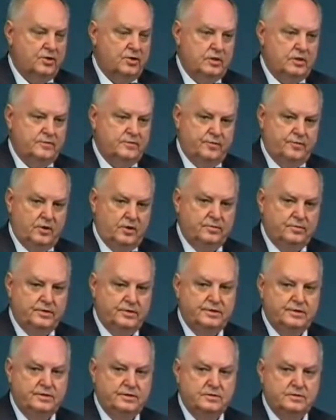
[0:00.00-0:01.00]
Going
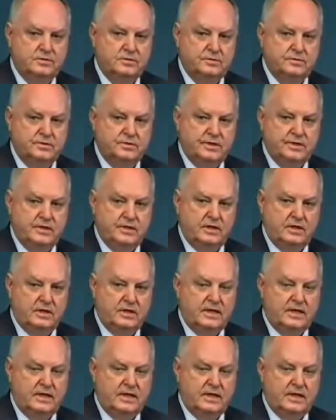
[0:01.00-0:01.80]
forward to the